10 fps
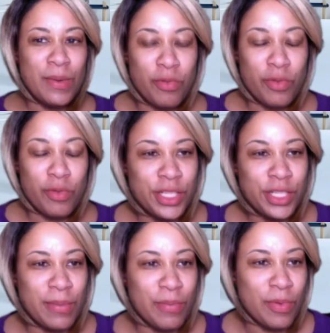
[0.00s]

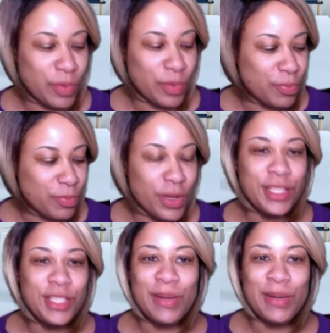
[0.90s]
preaching
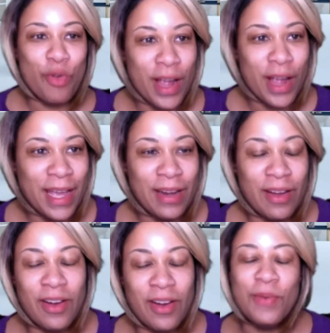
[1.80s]
and praying,
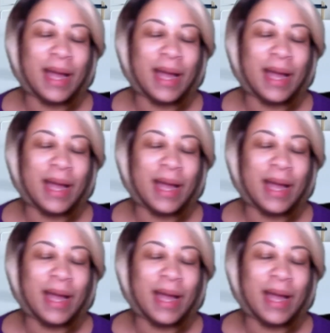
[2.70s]
oh,